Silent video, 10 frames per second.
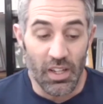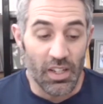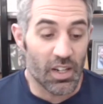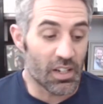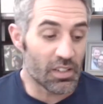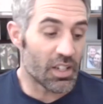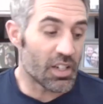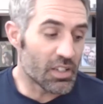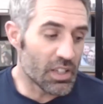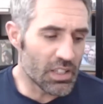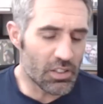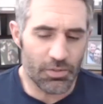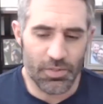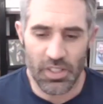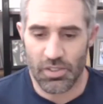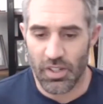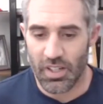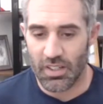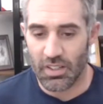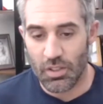uh, getting a little
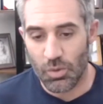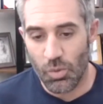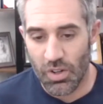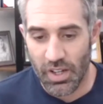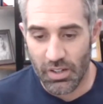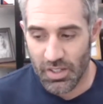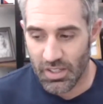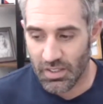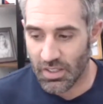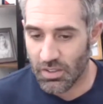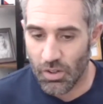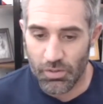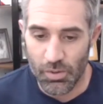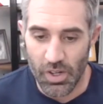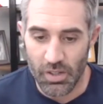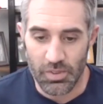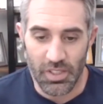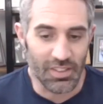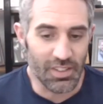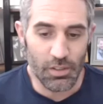frustrated and a little worn out and a little overwhelmed
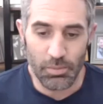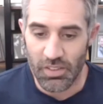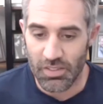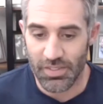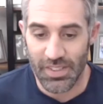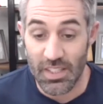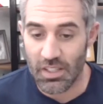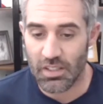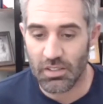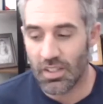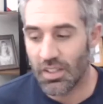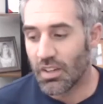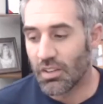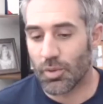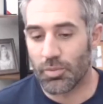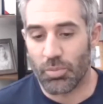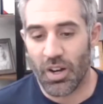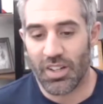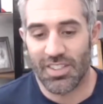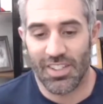and a little bit fatigued from the
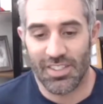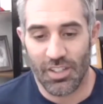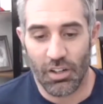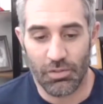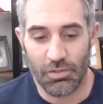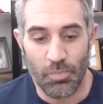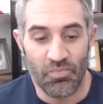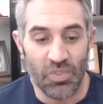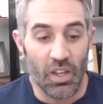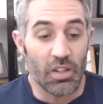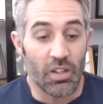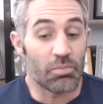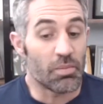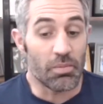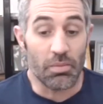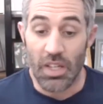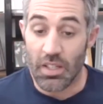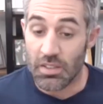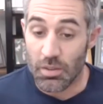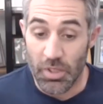process of meeting
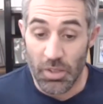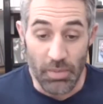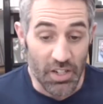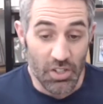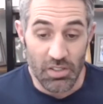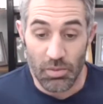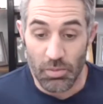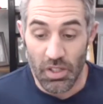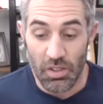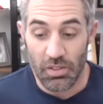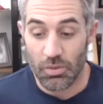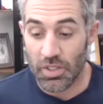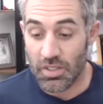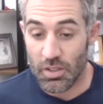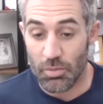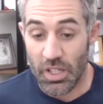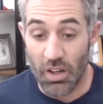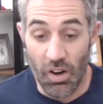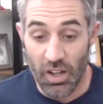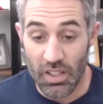somebody, matching somebody with somebody
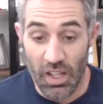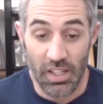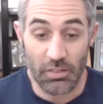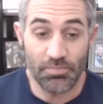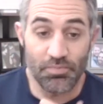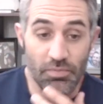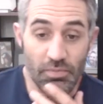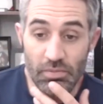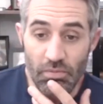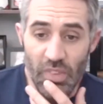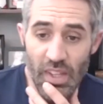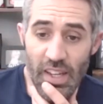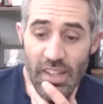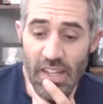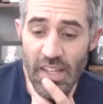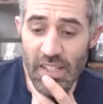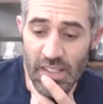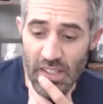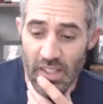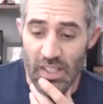online, and then
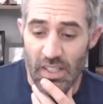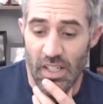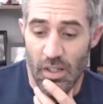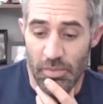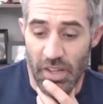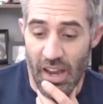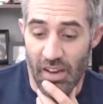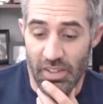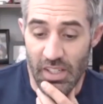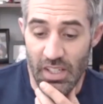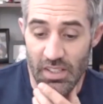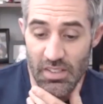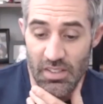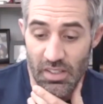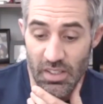um, having it